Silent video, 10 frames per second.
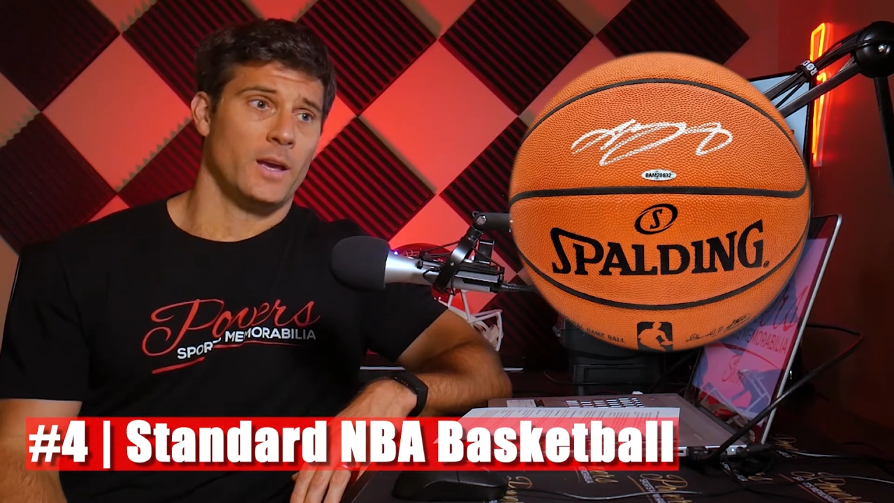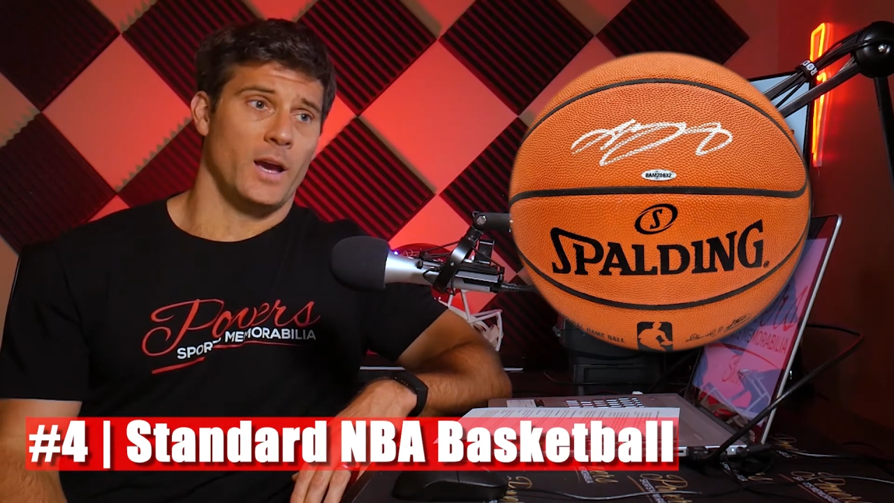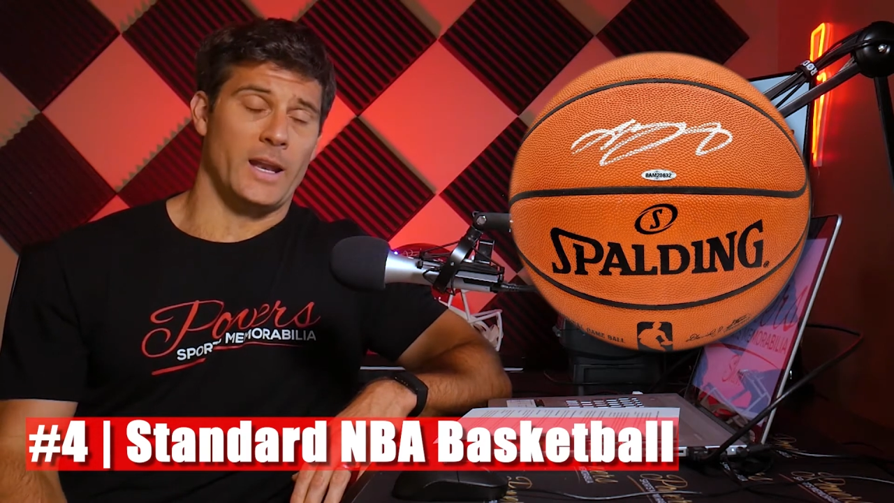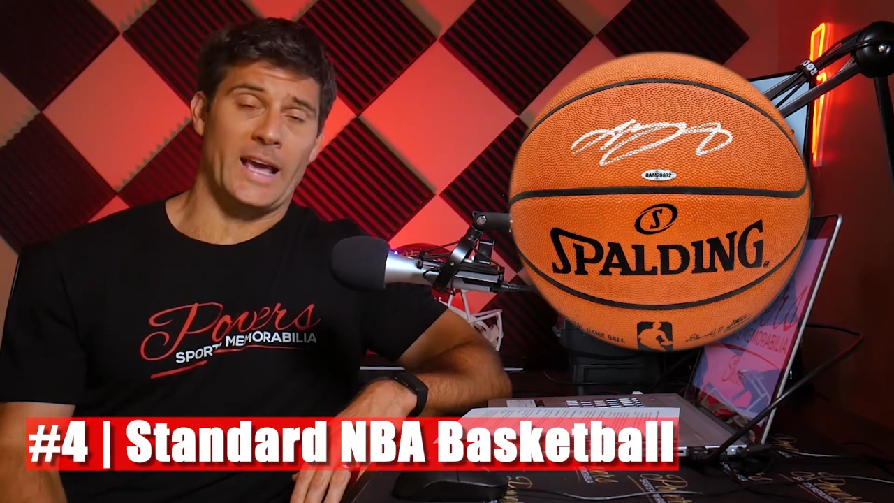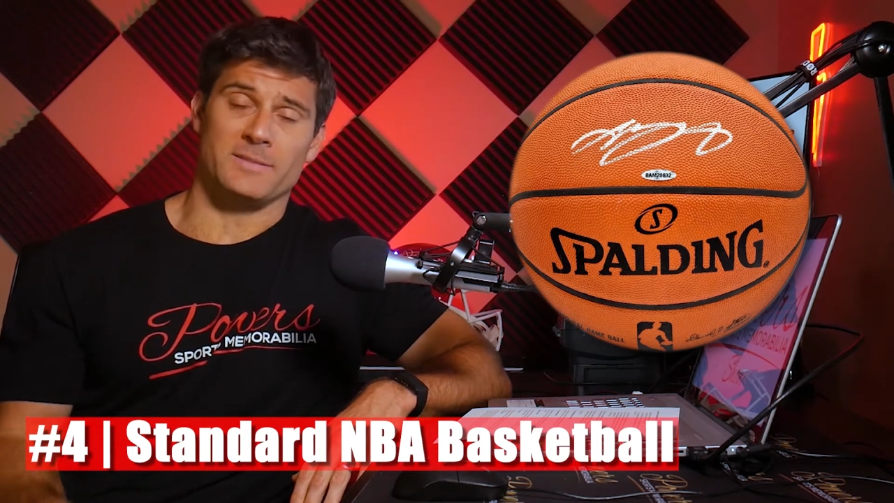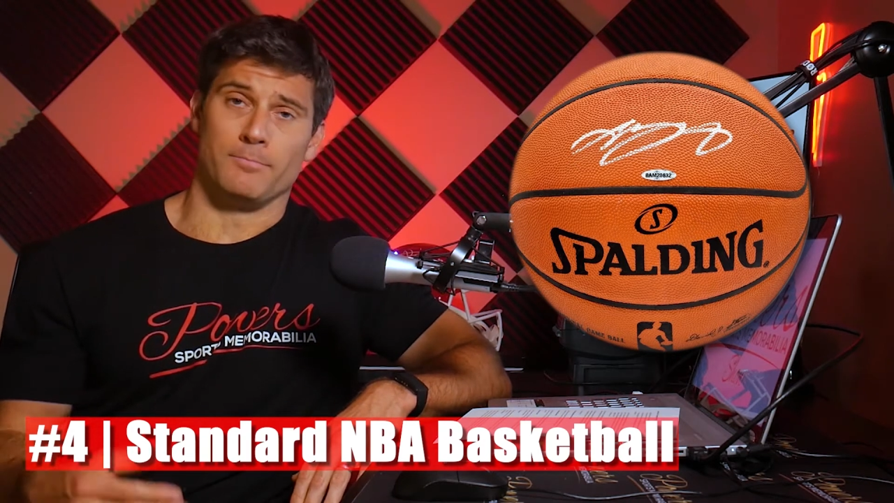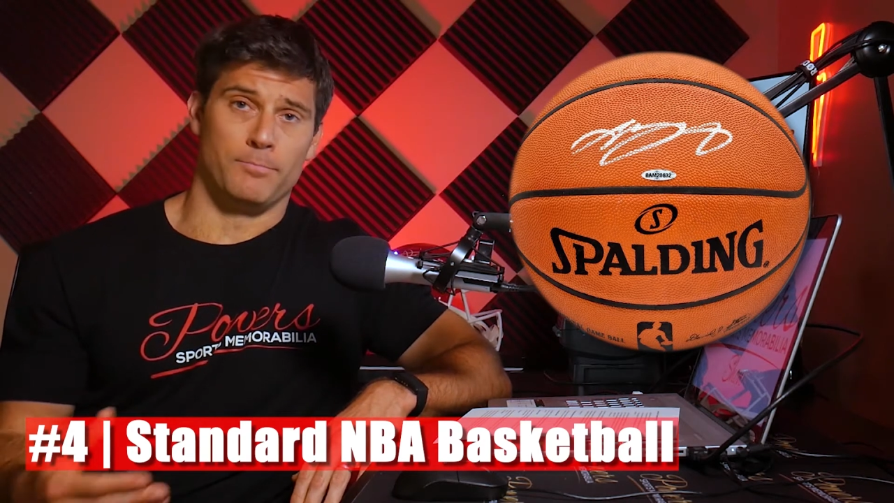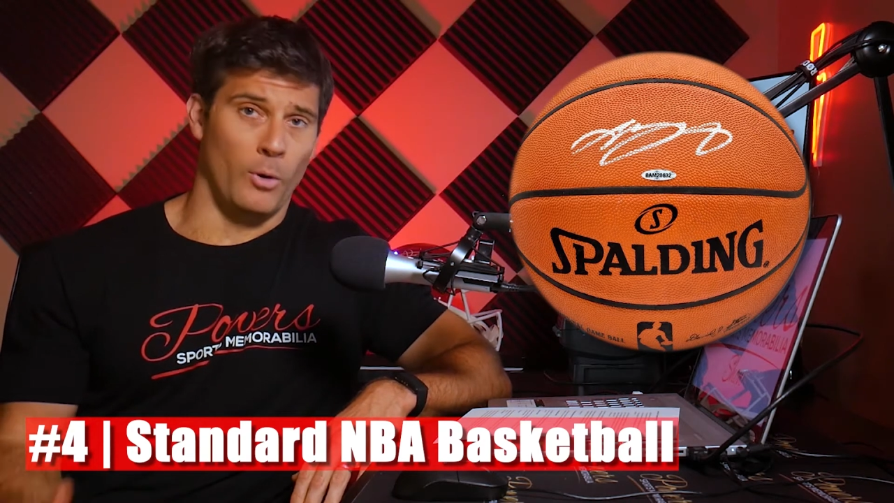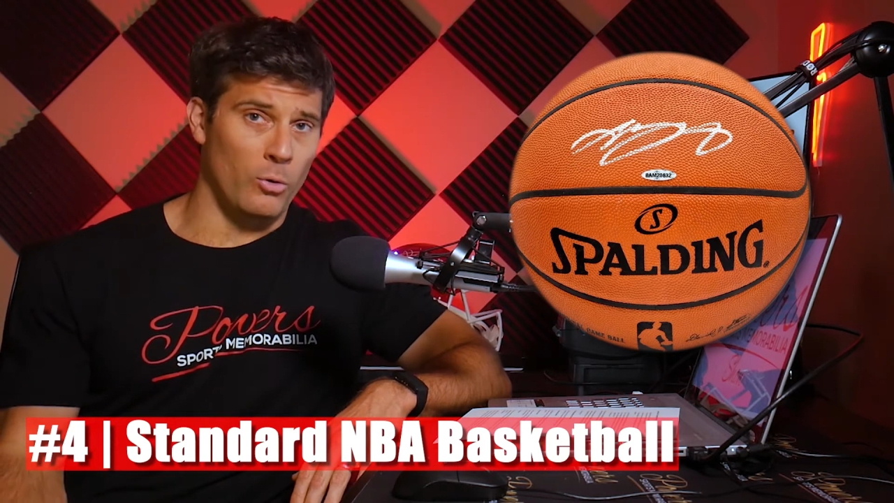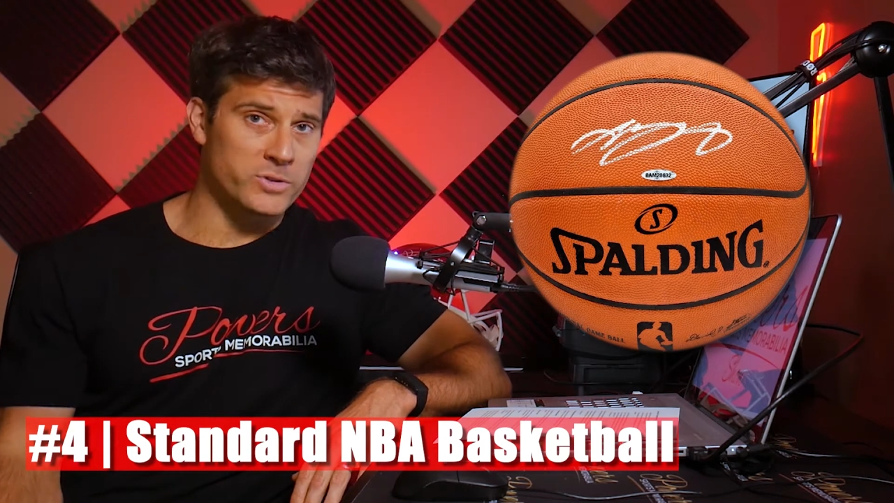a nice
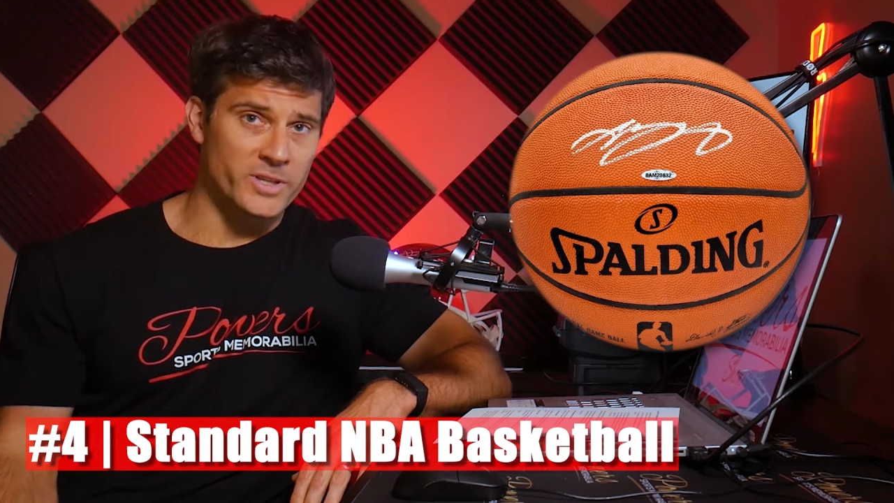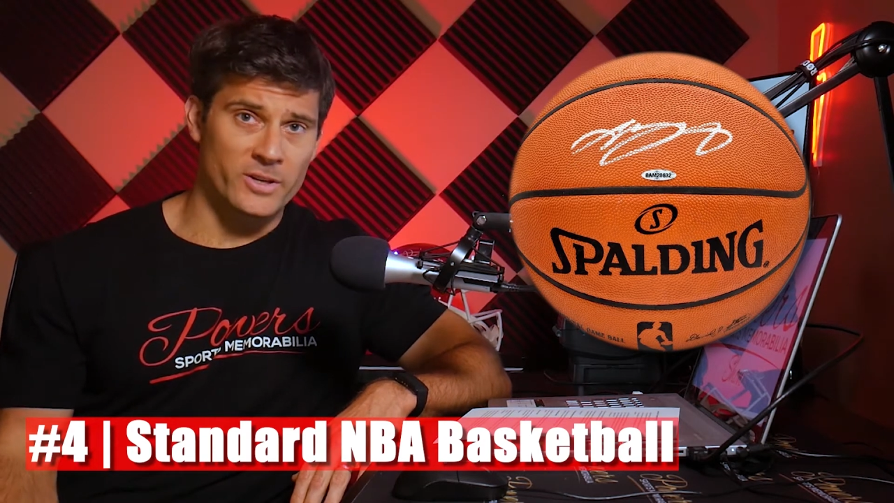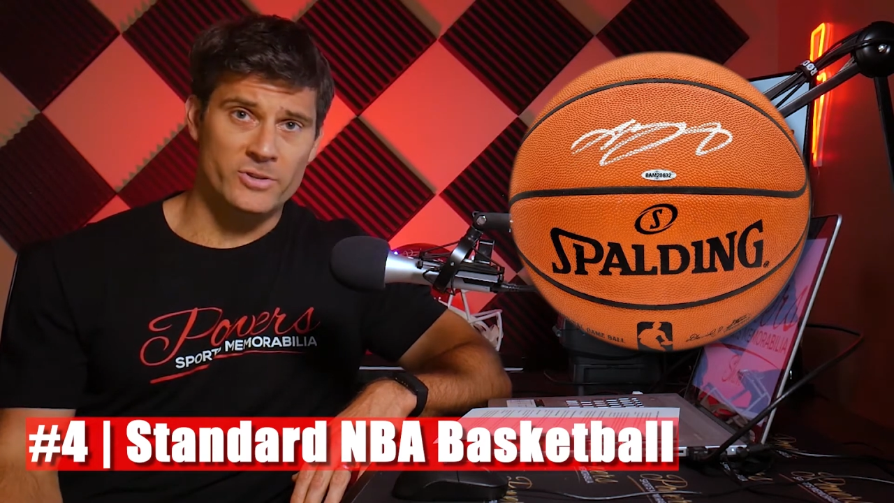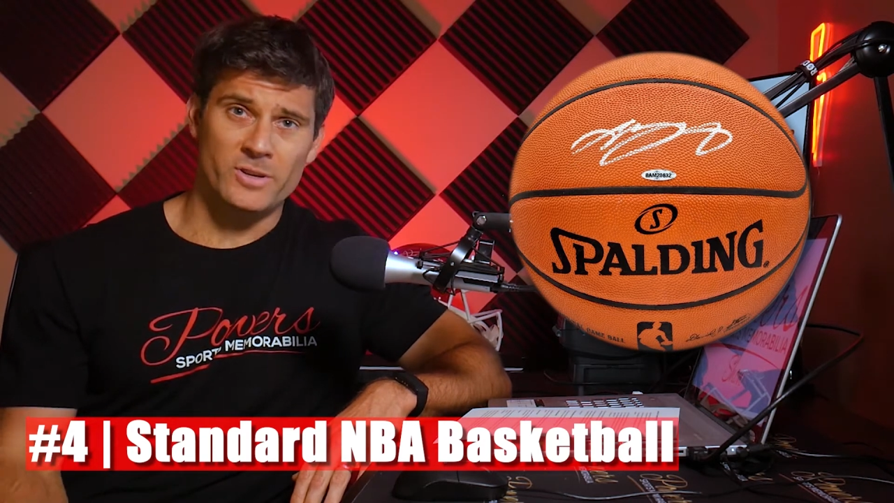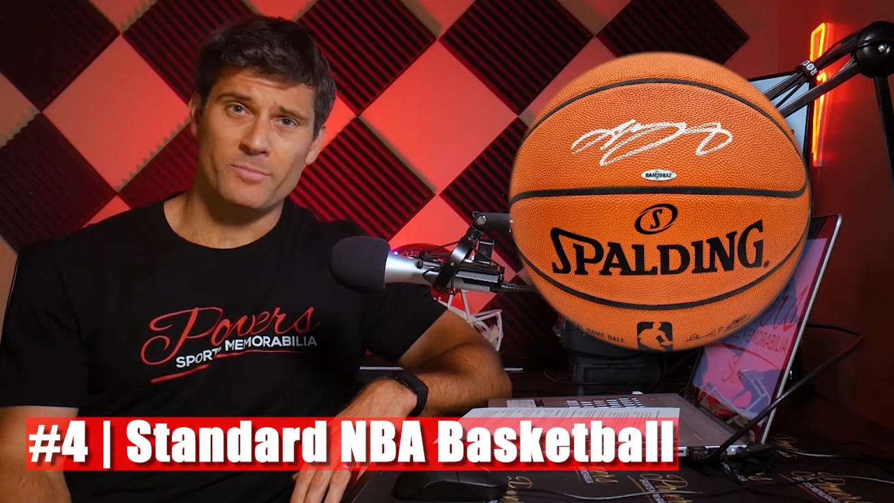bold signature,